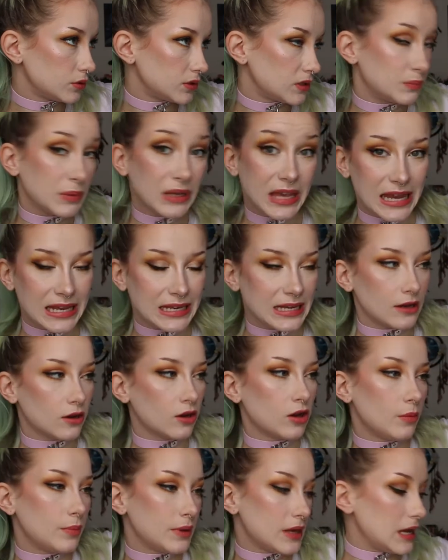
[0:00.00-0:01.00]
what's this, bikini. I
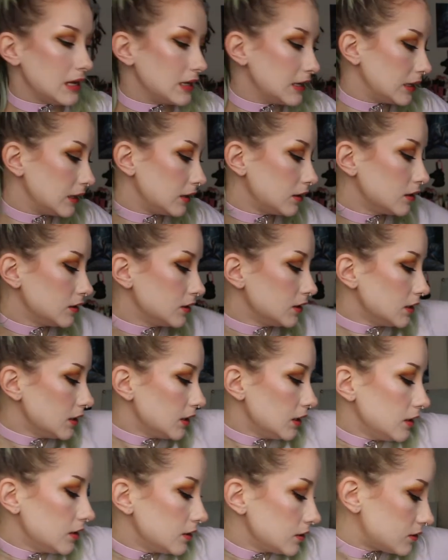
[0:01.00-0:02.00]
got a bikini.
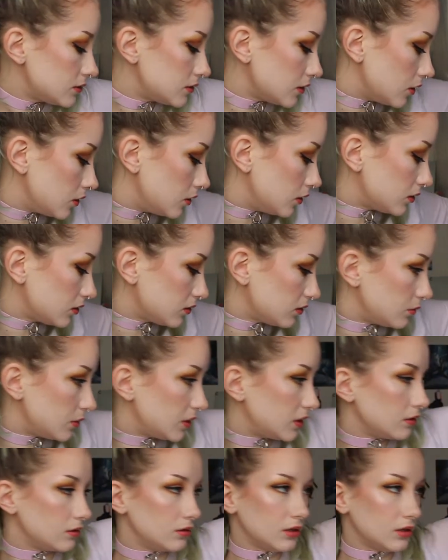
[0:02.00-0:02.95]
So I don't know where the